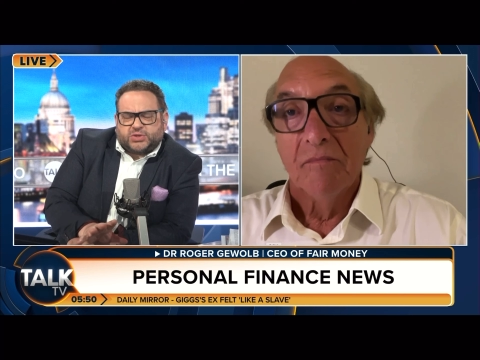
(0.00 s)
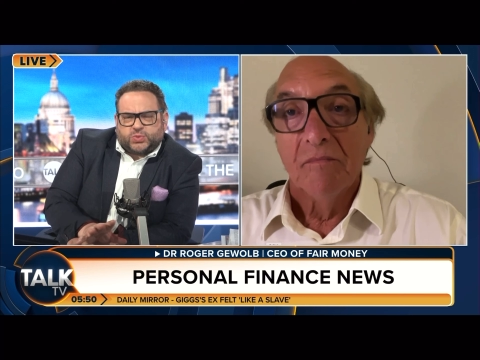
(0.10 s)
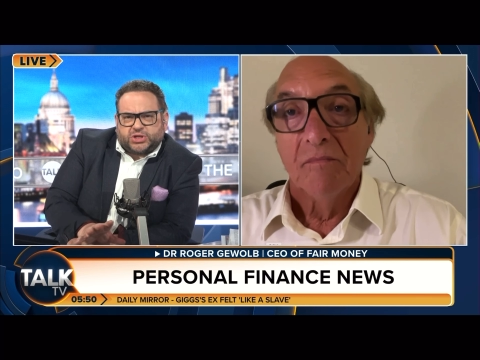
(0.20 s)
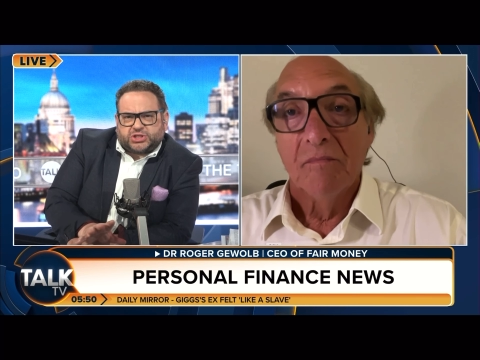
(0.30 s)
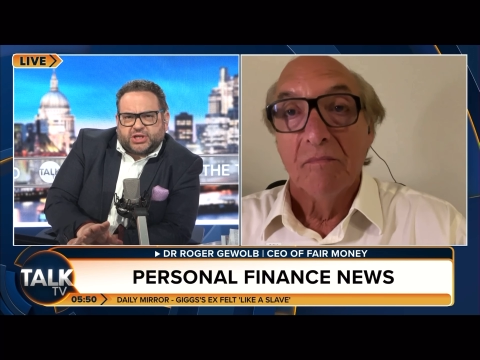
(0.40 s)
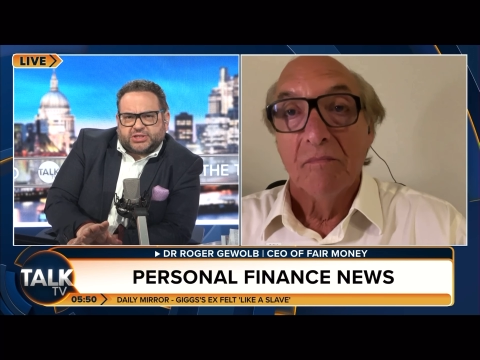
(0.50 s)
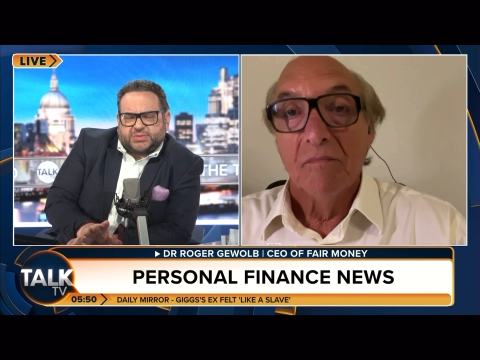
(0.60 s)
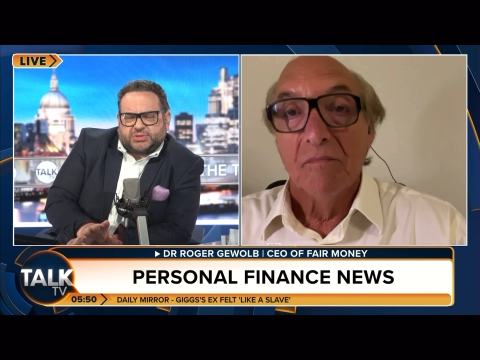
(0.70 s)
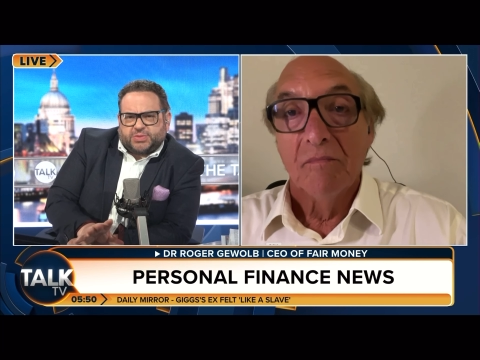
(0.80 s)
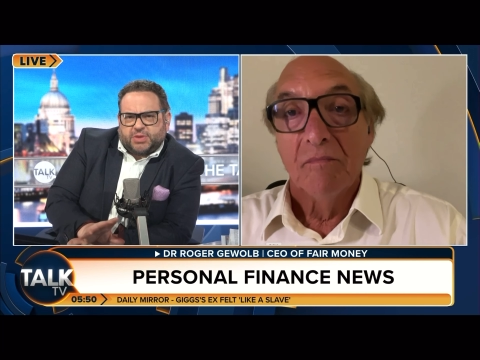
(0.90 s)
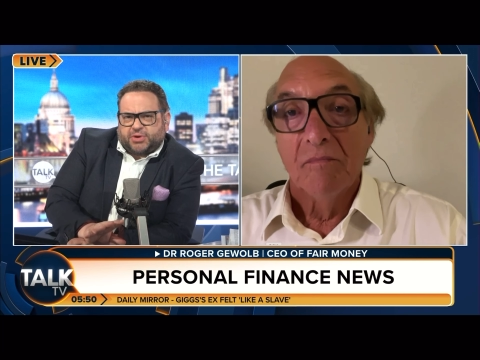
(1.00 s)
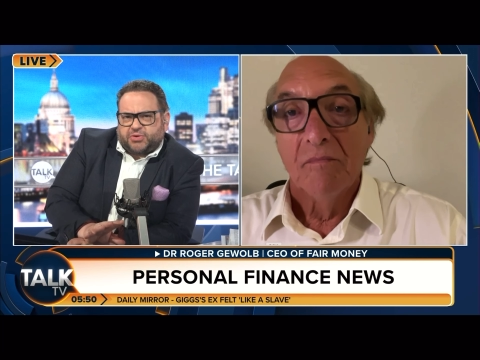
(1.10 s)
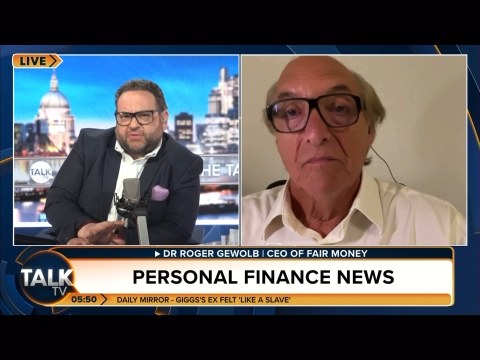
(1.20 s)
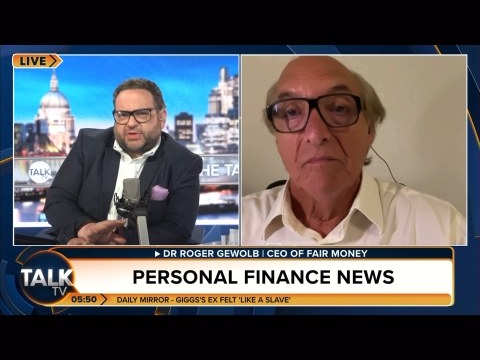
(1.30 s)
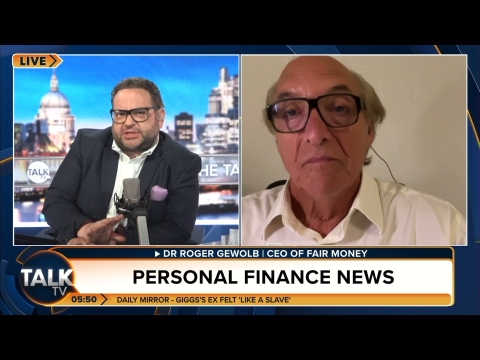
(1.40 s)
Speaker 1: in which there seems to be a bone of
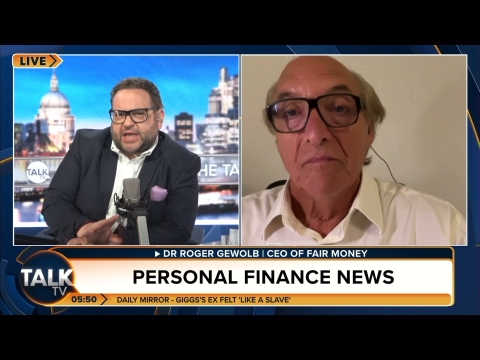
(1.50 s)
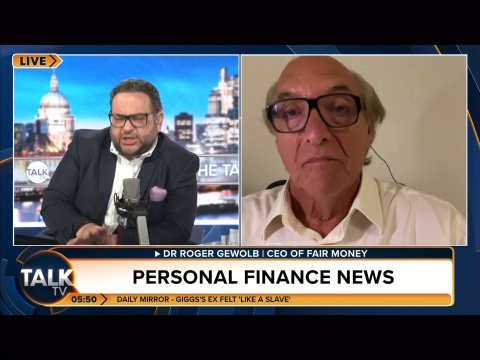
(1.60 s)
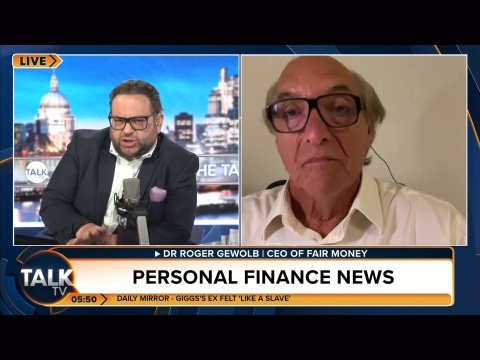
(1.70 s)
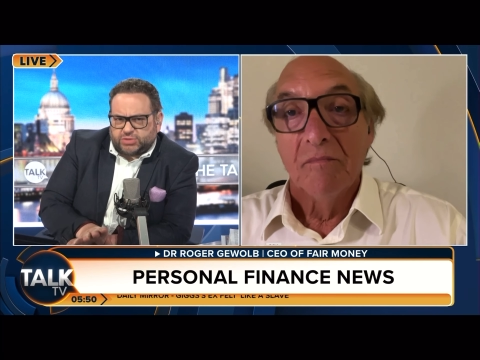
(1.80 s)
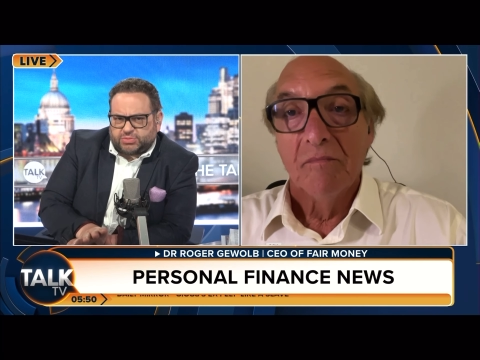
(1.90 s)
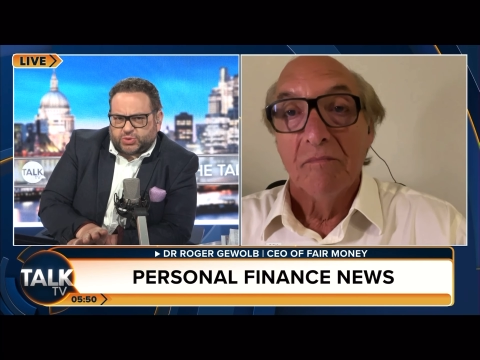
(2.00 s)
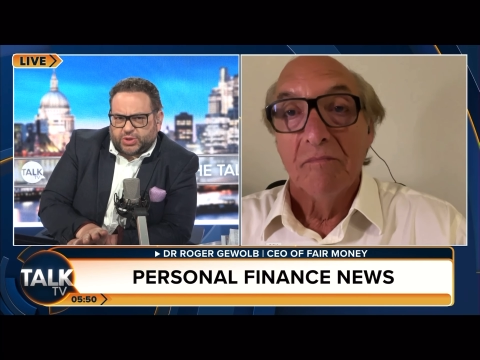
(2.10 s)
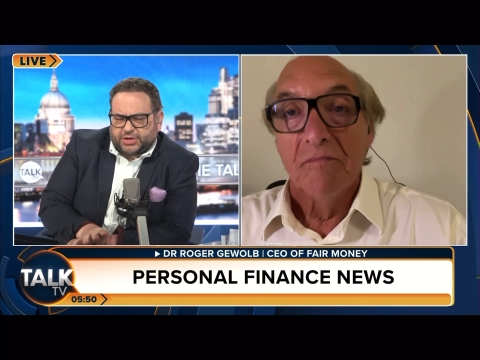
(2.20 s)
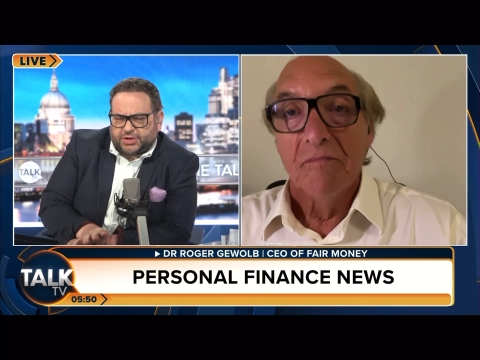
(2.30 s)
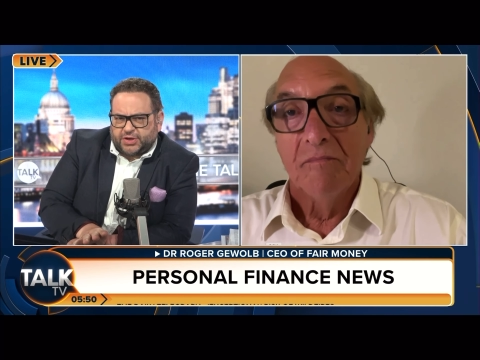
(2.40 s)
contention between